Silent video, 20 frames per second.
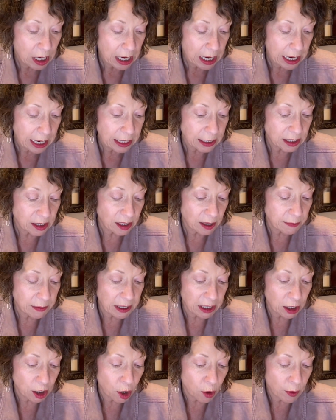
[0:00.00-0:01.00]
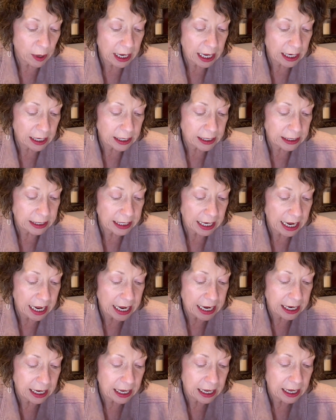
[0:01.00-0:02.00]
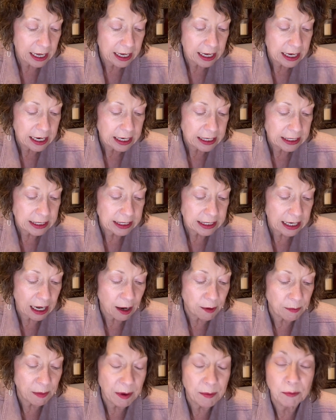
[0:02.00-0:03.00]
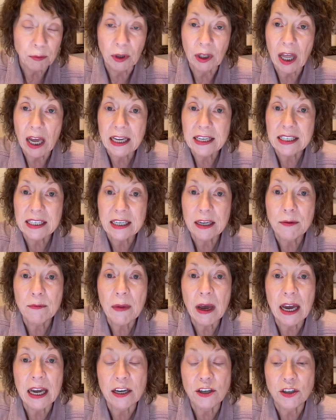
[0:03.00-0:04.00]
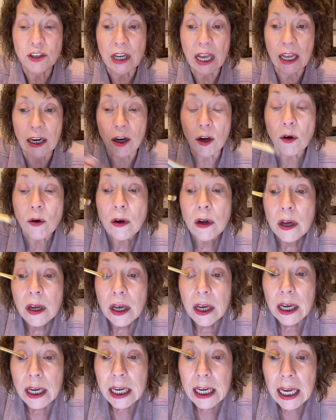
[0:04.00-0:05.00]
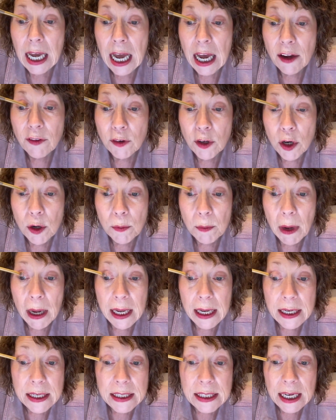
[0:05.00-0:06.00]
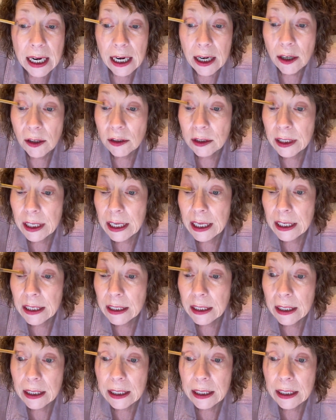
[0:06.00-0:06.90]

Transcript: And so I'm going to go ahead and take some Blossom eyeshadow, cover my entire lid.